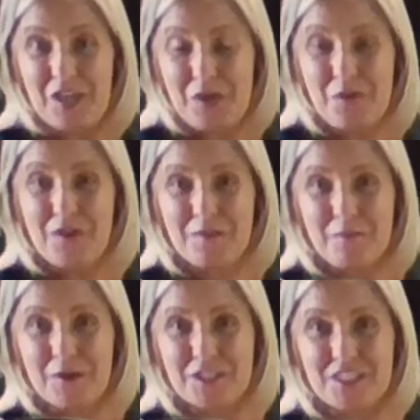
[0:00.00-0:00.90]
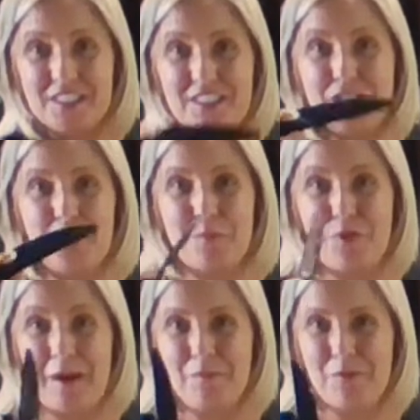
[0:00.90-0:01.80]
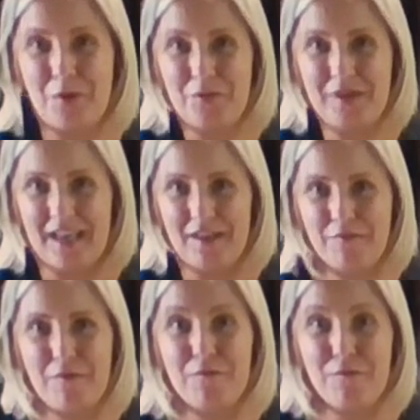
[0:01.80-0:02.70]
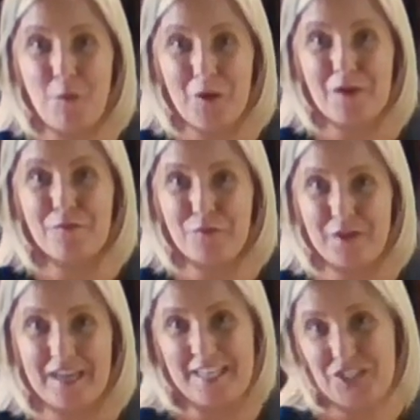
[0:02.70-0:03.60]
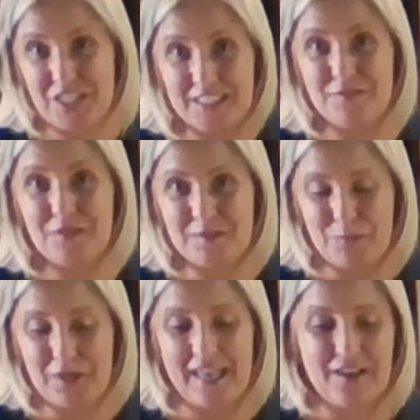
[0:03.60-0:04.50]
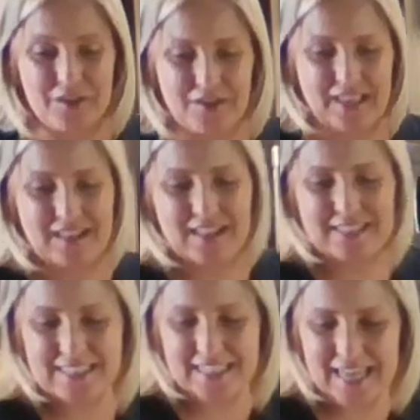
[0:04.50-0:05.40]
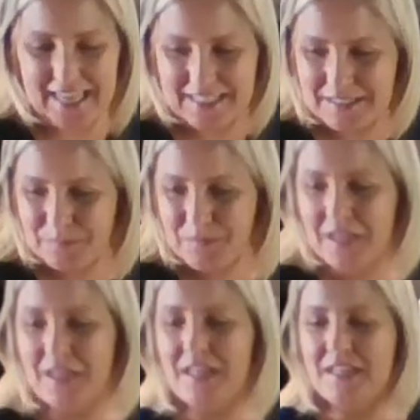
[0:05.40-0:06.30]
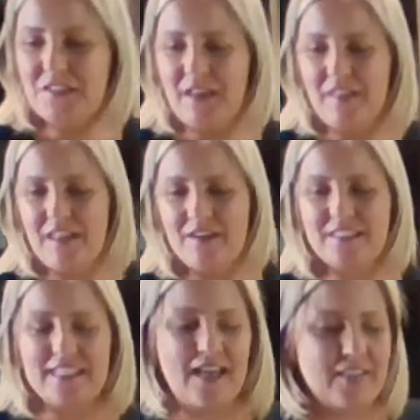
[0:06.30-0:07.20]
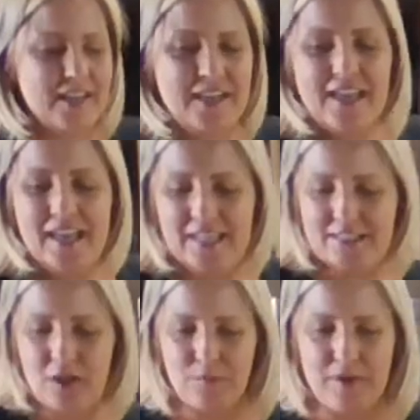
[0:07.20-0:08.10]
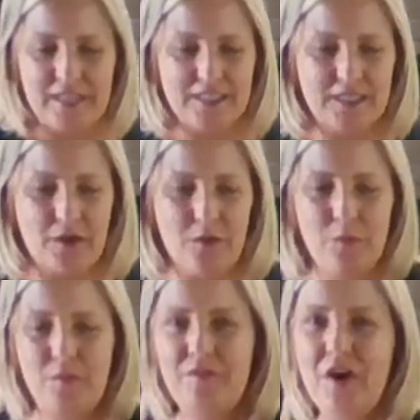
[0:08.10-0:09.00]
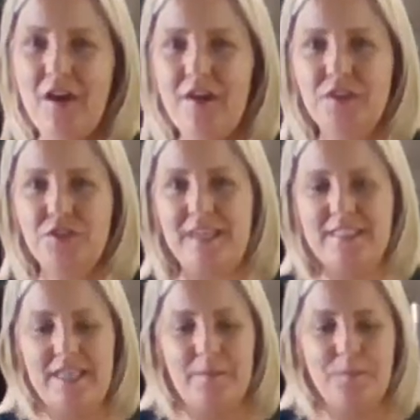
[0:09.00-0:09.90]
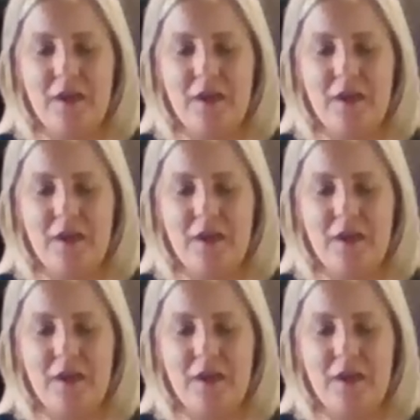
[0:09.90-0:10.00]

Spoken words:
You could purchase your Prep Pro knife for free just for booking a cooking class tonight. So now that our salad is all ready to go, we've got our dressing.